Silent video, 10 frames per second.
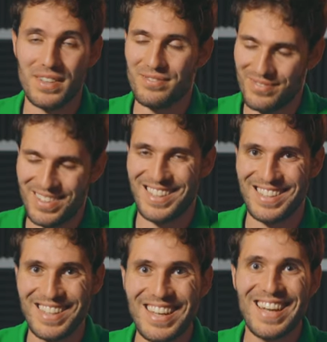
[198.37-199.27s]
then
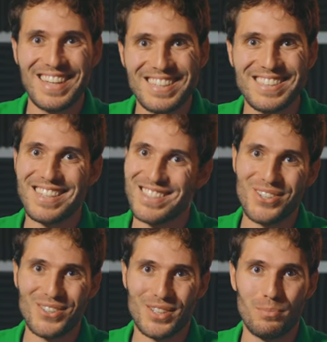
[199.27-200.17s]

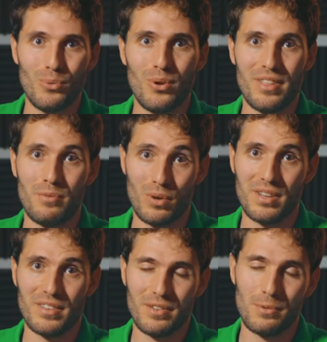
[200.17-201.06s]
certainly more than
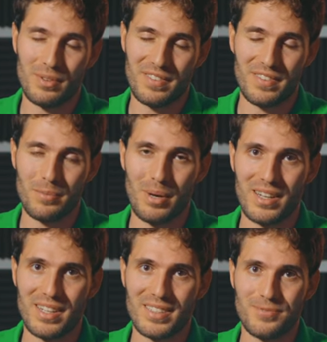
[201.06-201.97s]
worthy within the
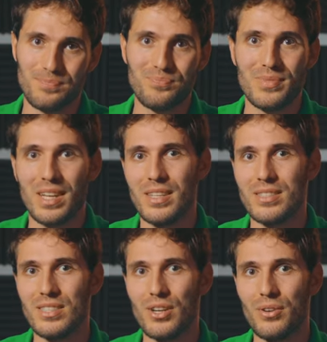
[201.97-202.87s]
market.
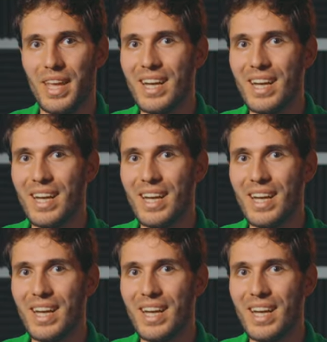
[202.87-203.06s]
So the